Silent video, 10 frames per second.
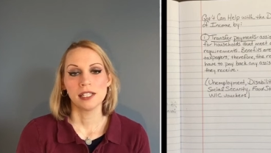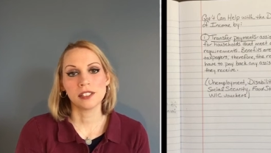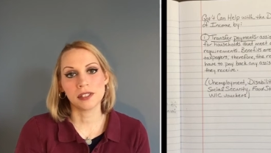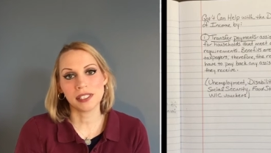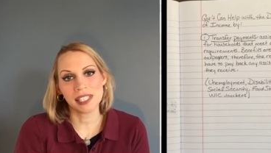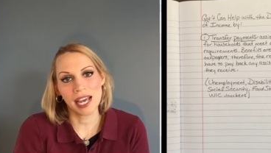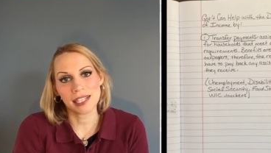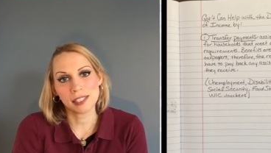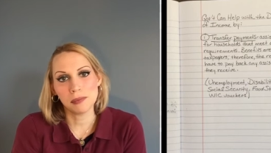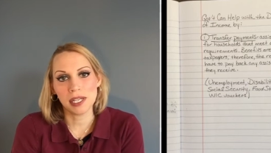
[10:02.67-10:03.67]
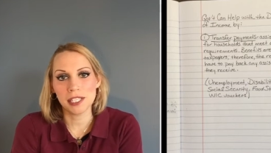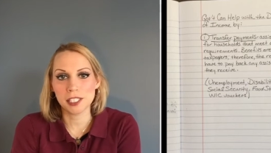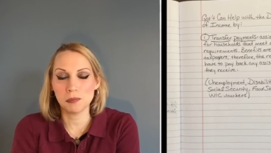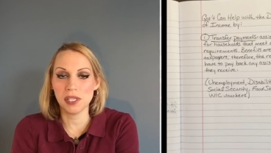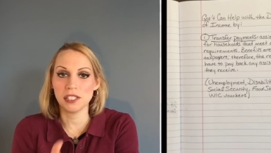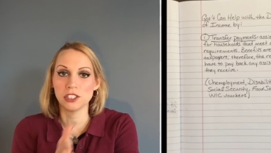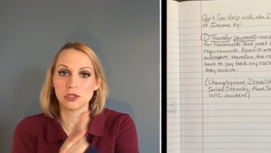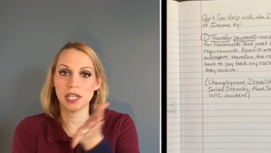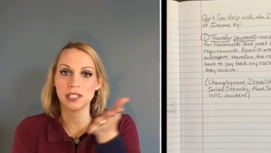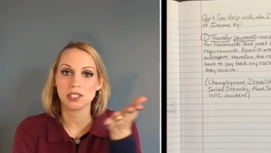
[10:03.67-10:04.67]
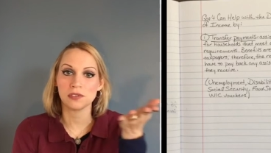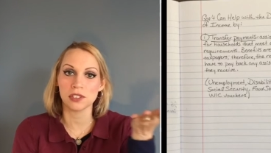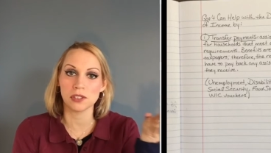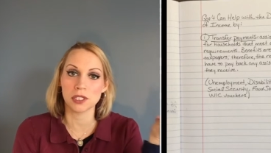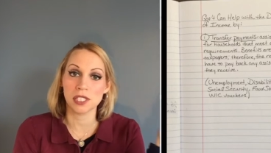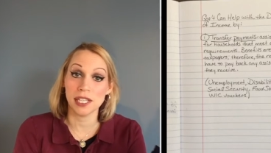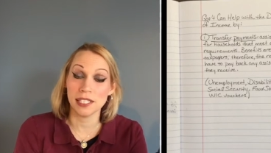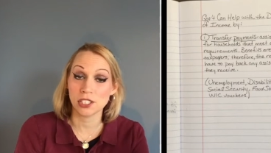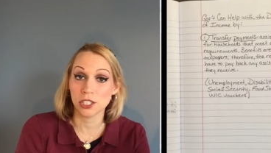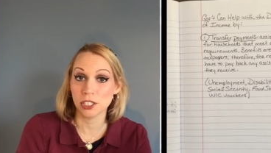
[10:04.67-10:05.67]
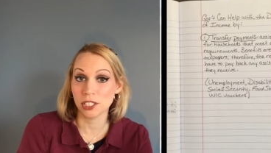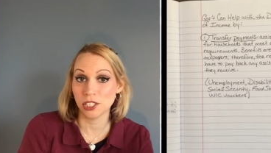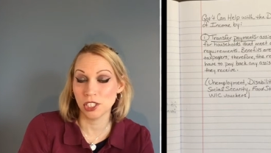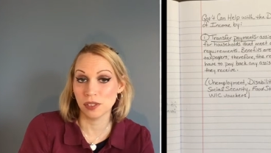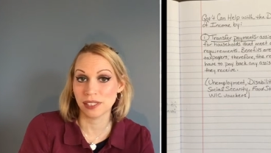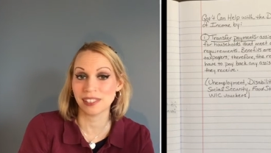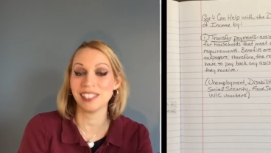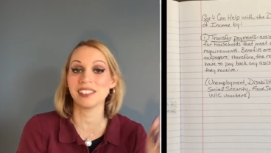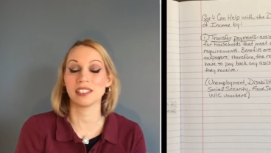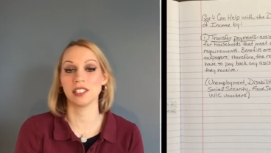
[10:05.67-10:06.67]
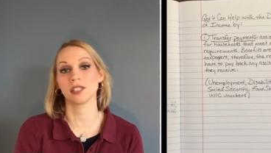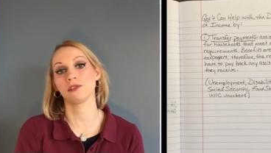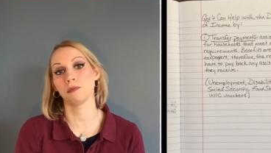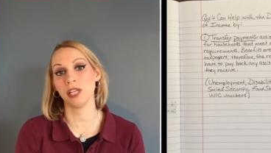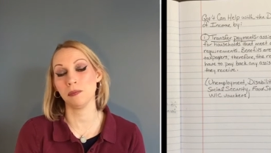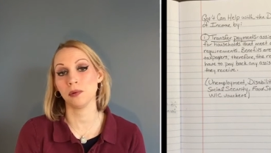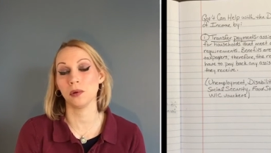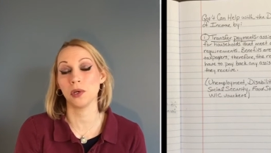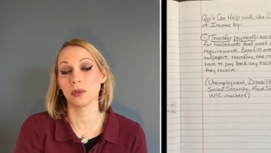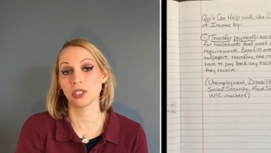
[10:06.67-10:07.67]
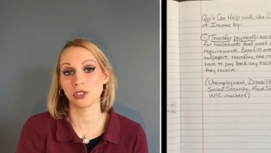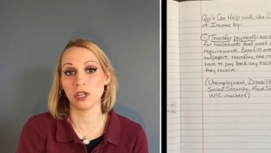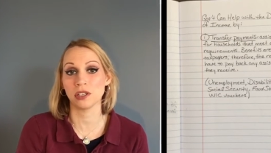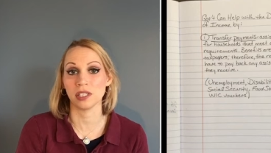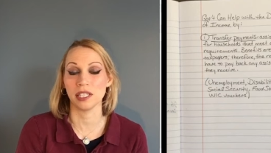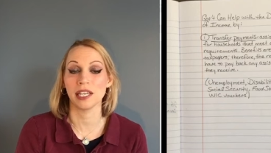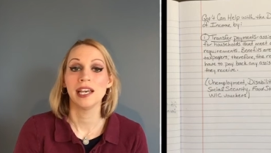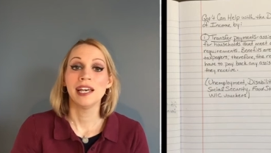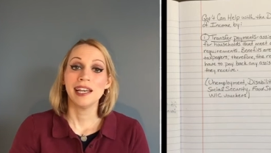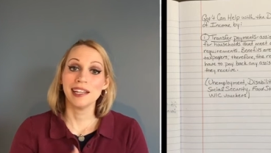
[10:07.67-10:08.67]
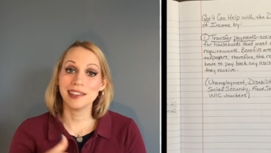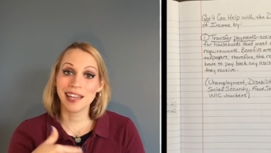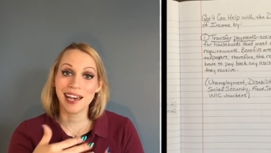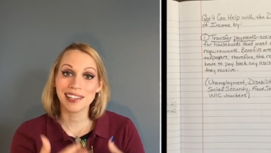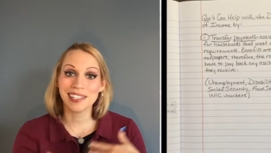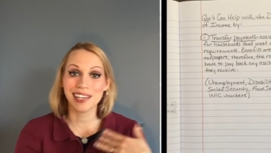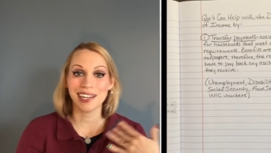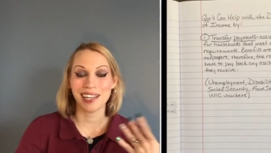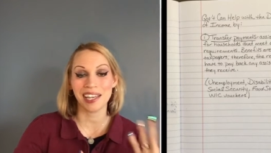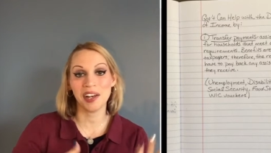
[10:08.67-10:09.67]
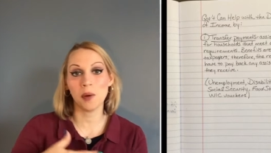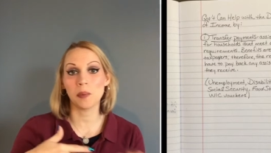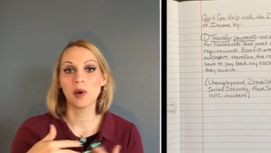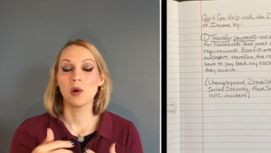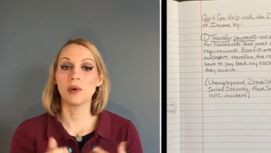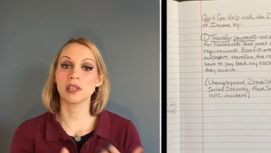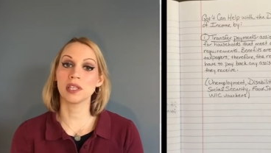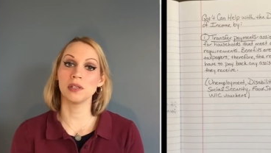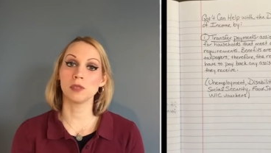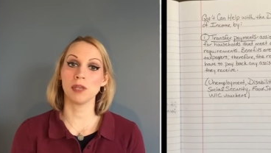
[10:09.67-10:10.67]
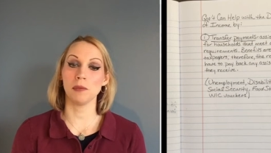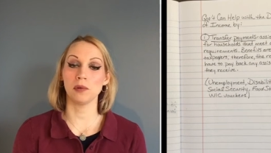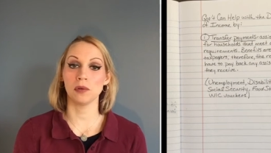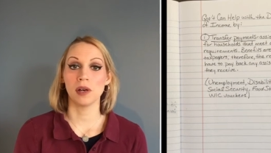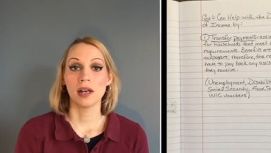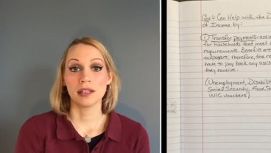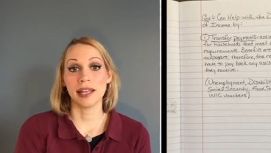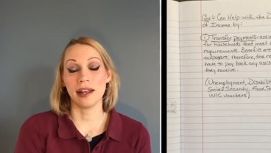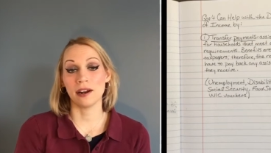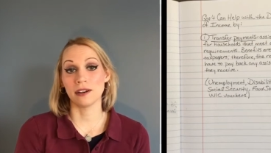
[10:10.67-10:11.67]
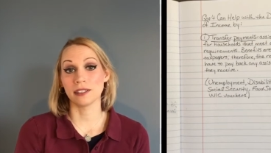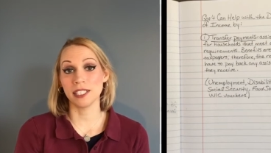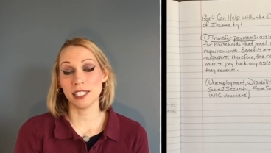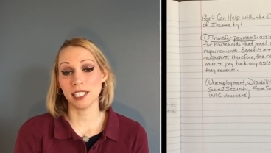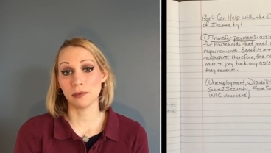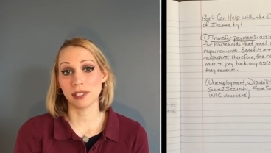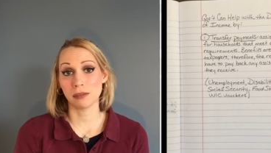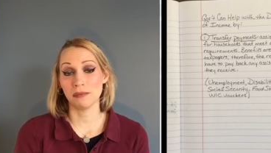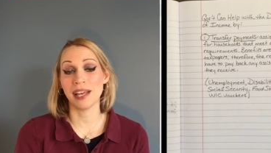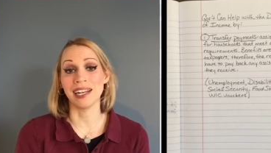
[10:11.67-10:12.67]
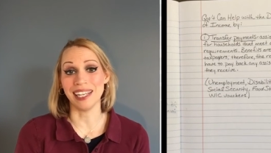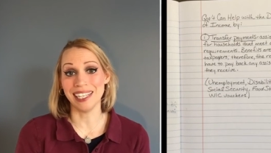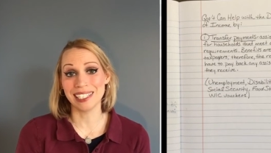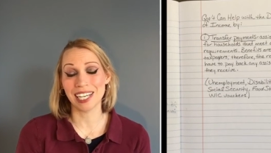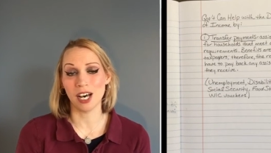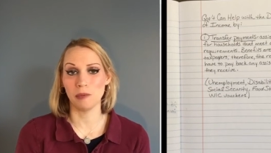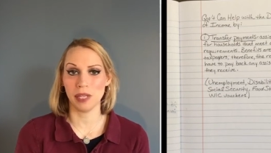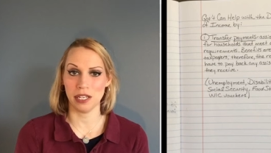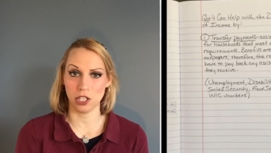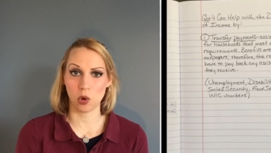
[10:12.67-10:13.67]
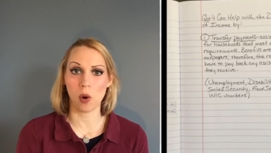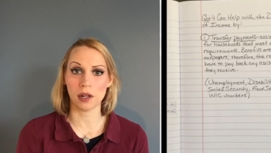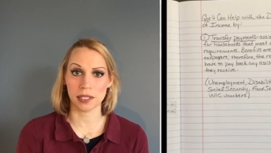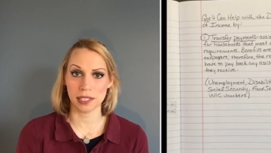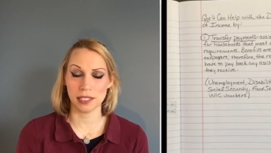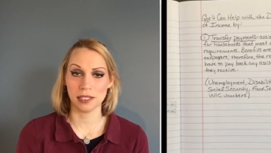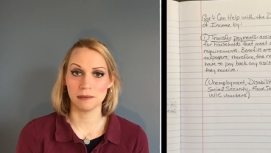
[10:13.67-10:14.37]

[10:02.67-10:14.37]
So the tax money is being transferred and turned into assistance for people who are struggling, and that can kind of help with those people that are dealing with some of that income inequality.